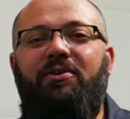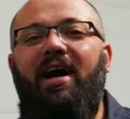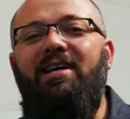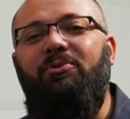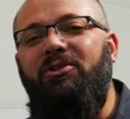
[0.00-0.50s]
So
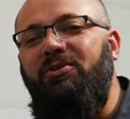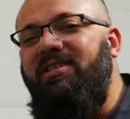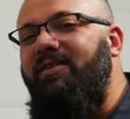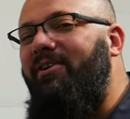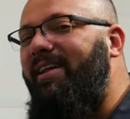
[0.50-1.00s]
guys, what you
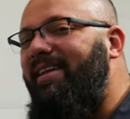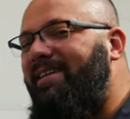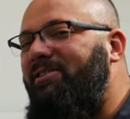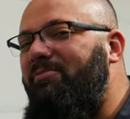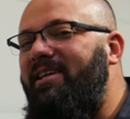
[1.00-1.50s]
see right
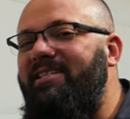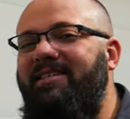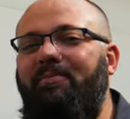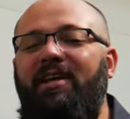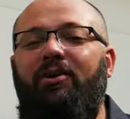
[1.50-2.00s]
next to me is
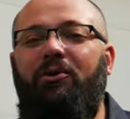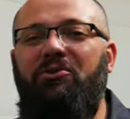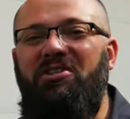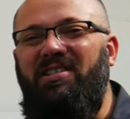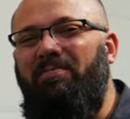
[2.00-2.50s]
something
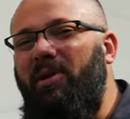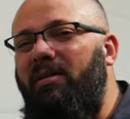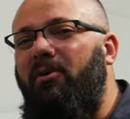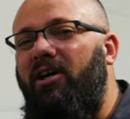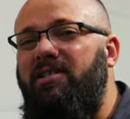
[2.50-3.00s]
called the
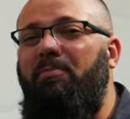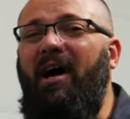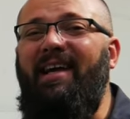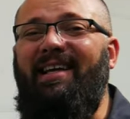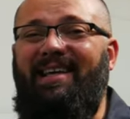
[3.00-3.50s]
Speedbox
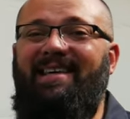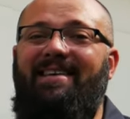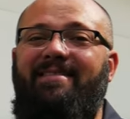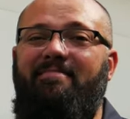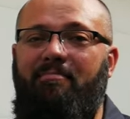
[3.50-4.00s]
by
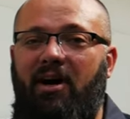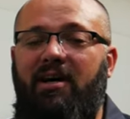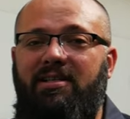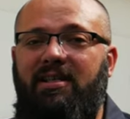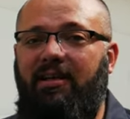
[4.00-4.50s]

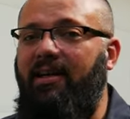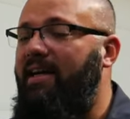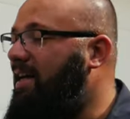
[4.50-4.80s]
Keymaster.